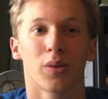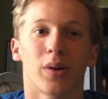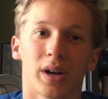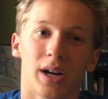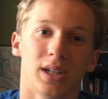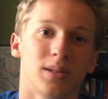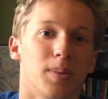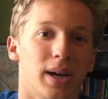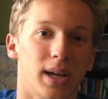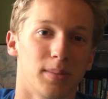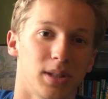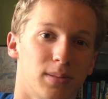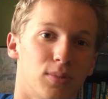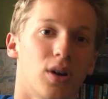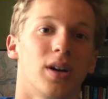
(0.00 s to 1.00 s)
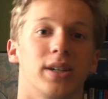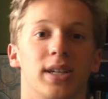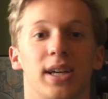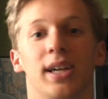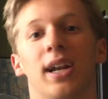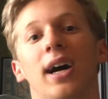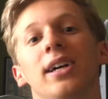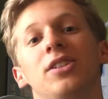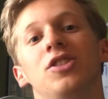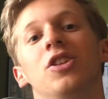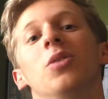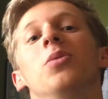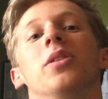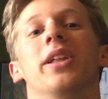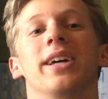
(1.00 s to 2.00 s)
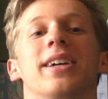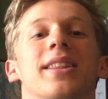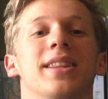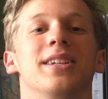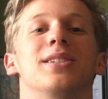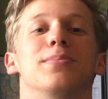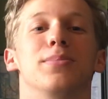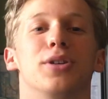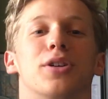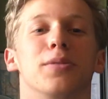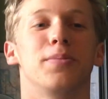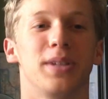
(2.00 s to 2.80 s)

Wuthering Heights by Emily Bronte. And I don't like this book